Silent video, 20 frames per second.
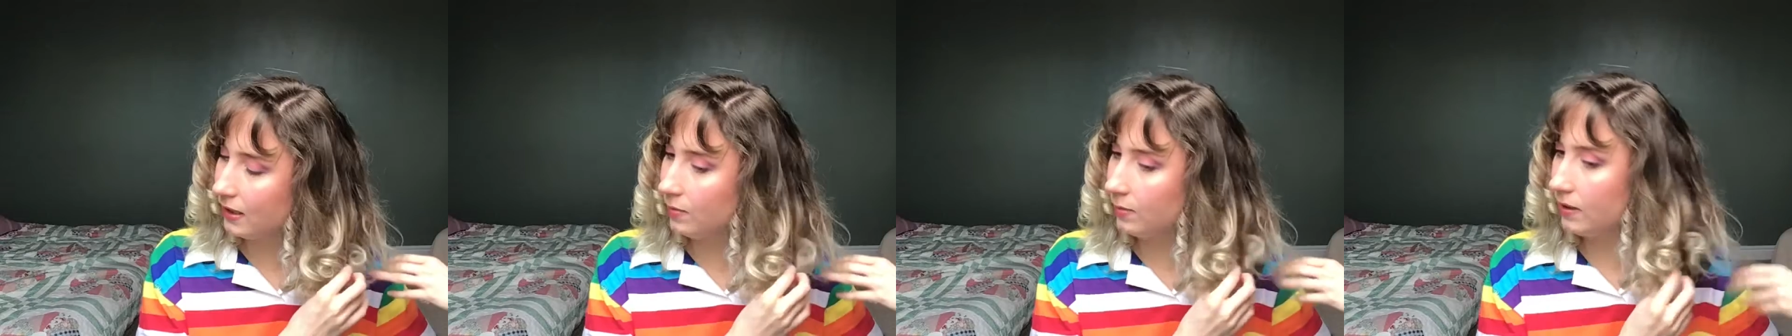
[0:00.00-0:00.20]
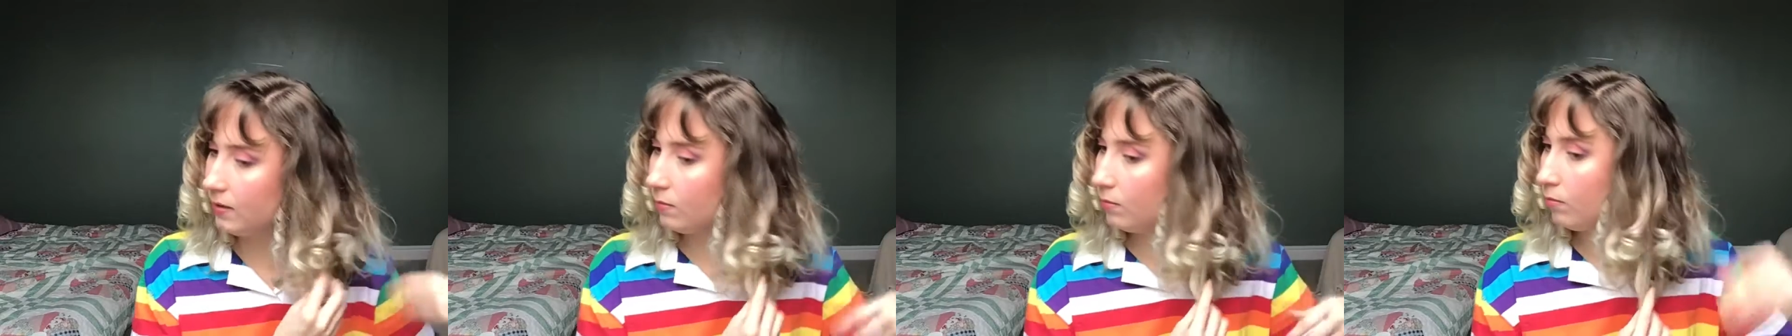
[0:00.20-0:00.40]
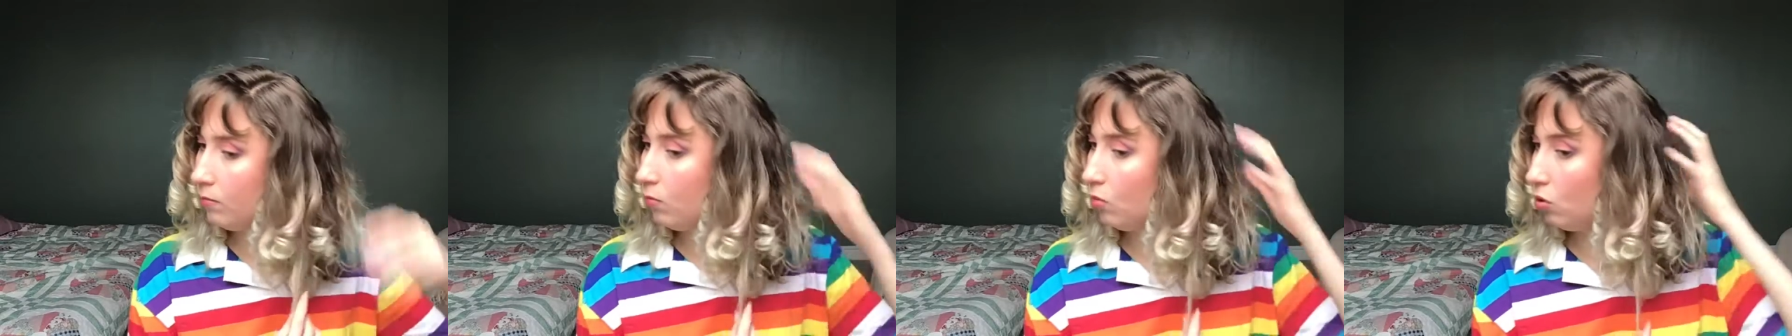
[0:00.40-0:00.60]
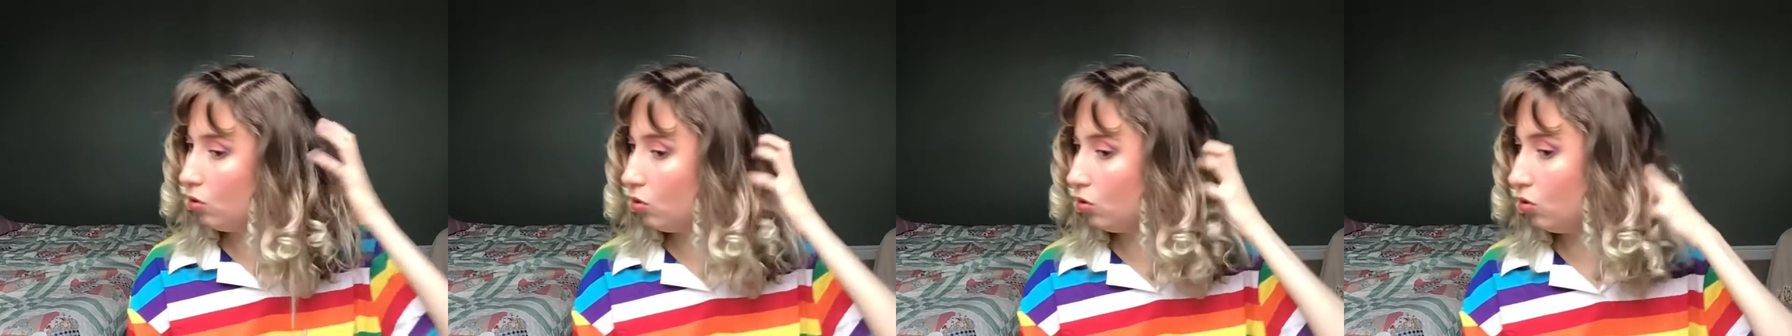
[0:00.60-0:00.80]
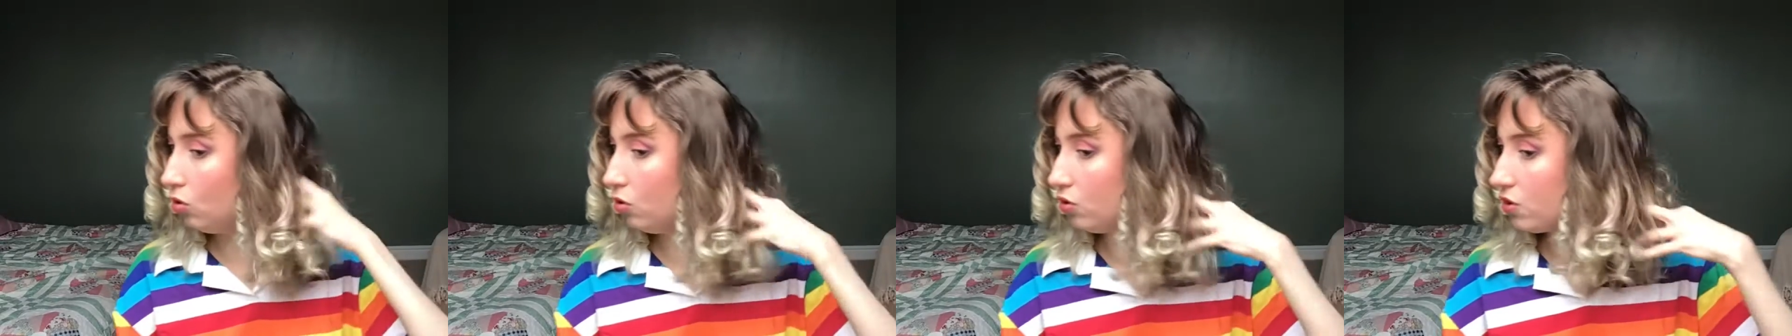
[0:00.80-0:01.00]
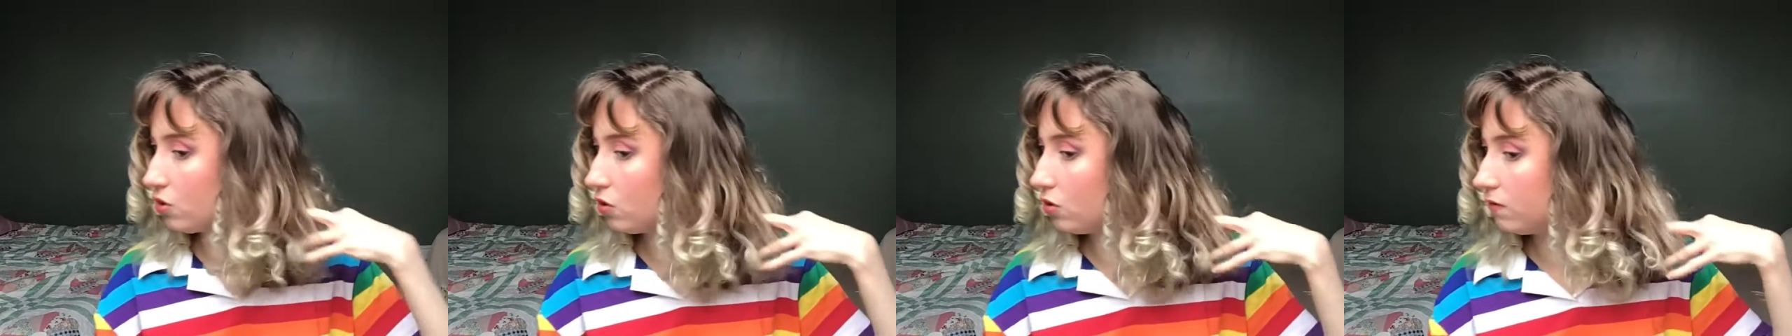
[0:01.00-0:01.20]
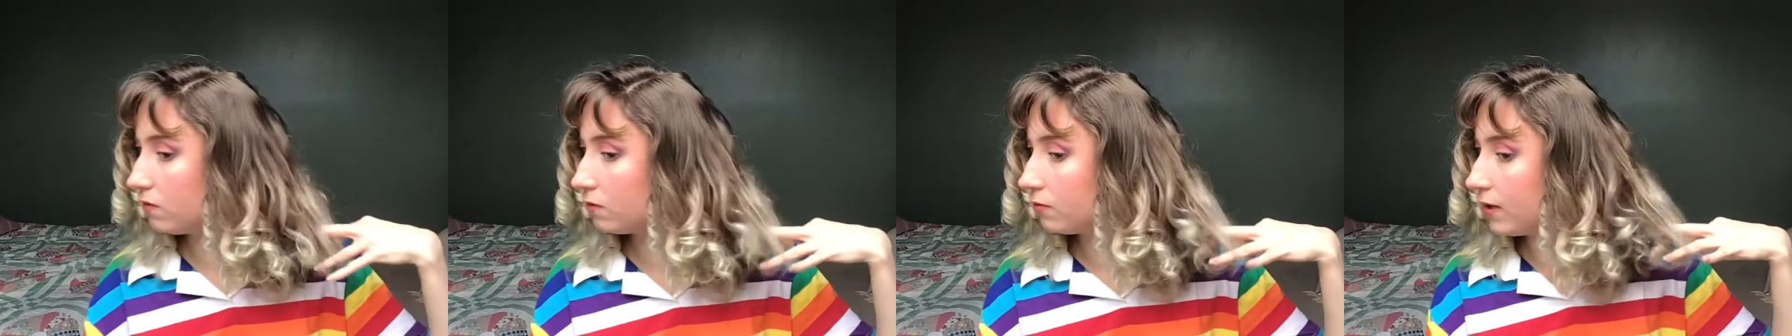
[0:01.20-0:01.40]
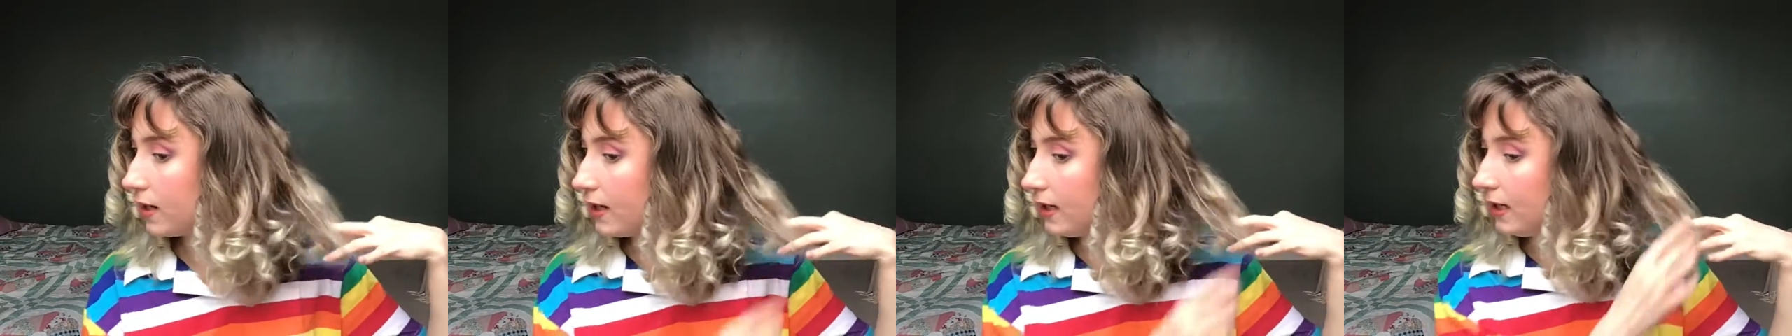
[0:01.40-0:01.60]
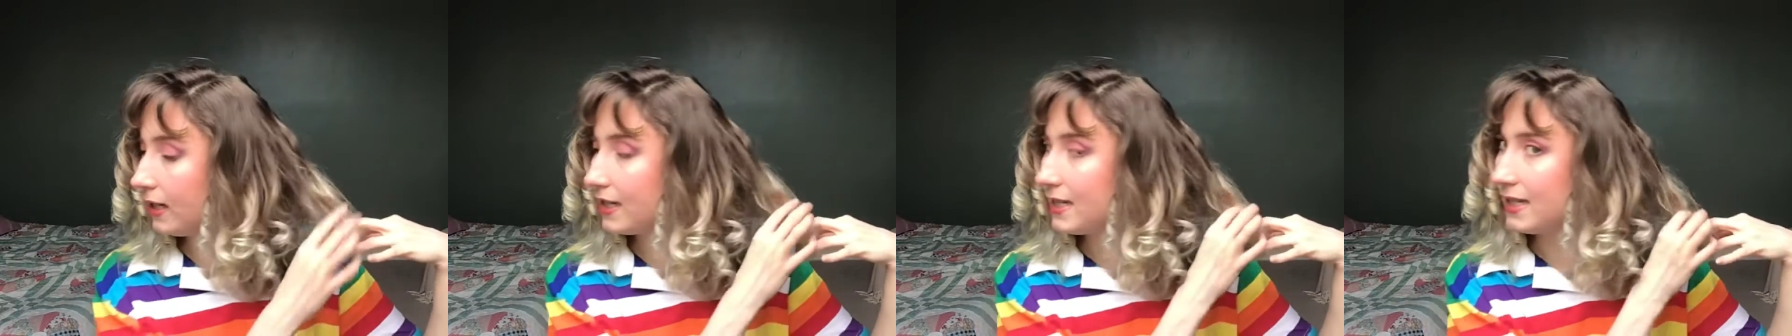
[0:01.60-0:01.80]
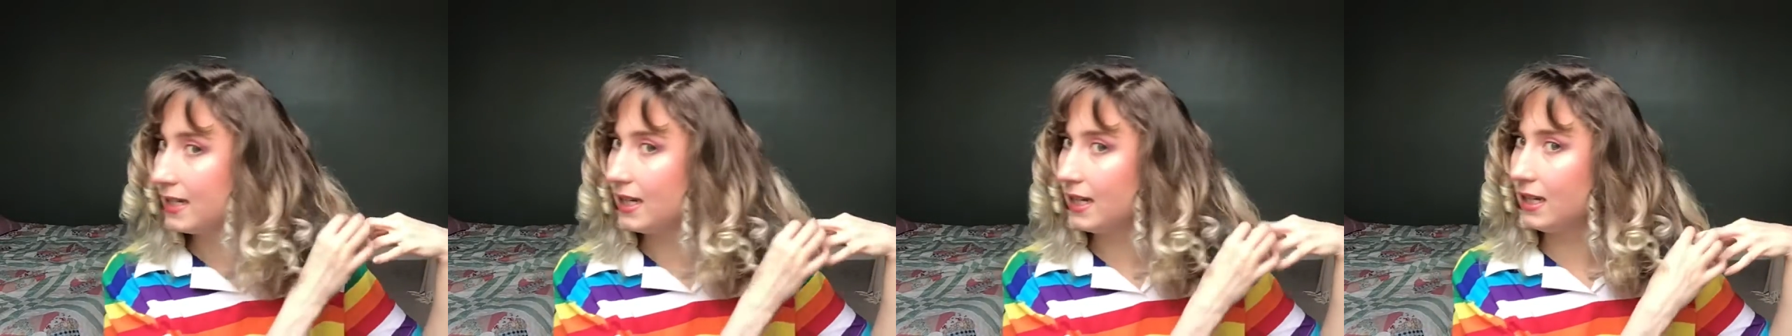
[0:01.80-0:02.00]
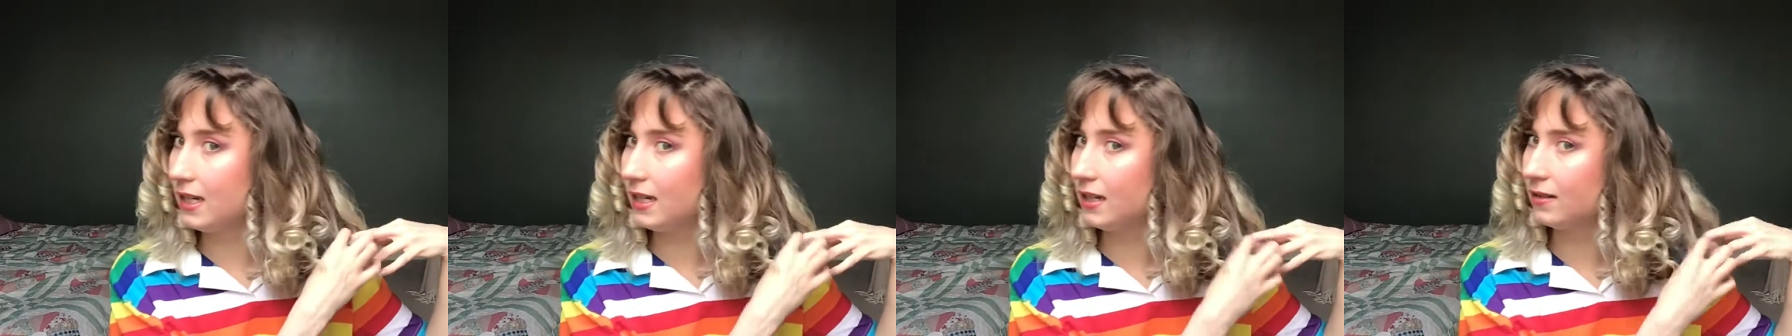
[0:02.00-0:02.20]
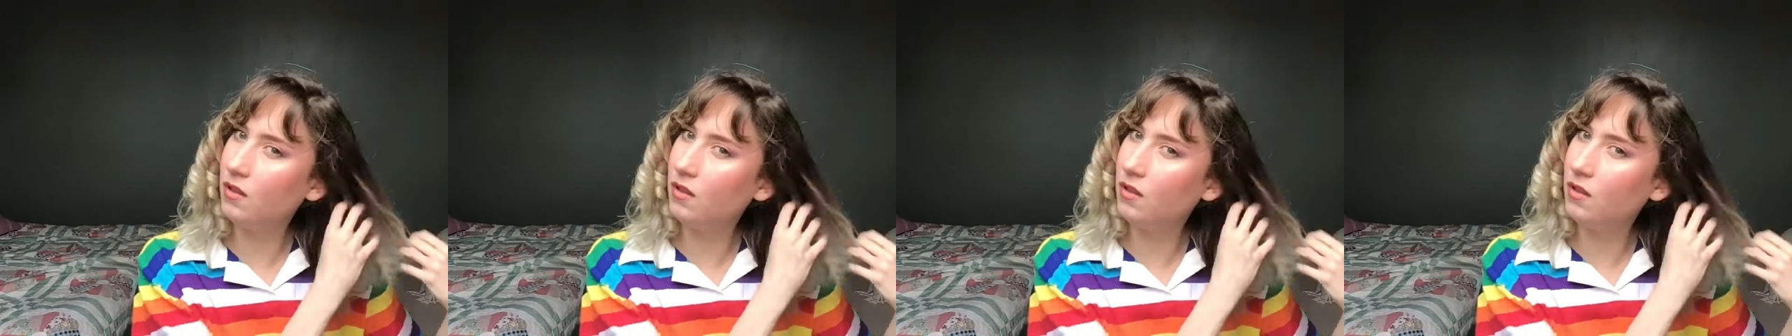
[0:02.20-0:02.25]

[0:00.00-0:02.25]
bit more sort of ringlety